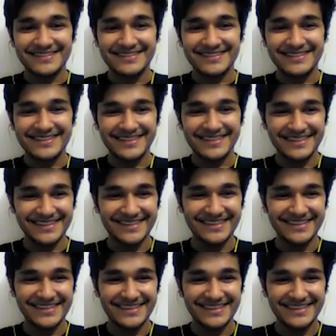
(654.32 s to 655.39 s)

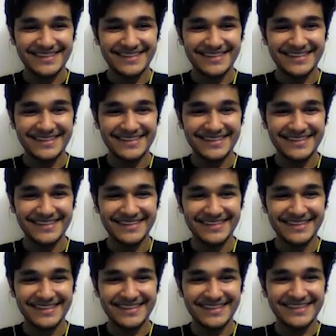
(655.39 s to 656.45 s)

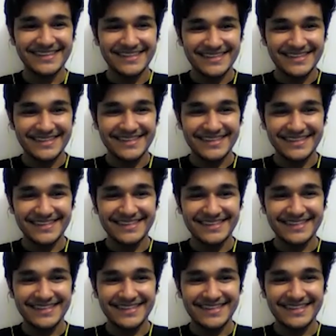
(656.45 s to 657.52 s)

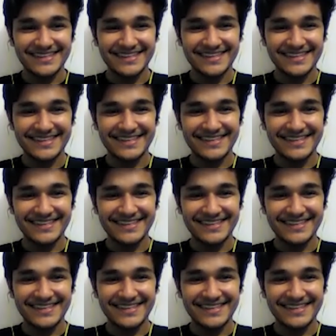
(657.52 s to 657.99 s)
The person shown says nothing.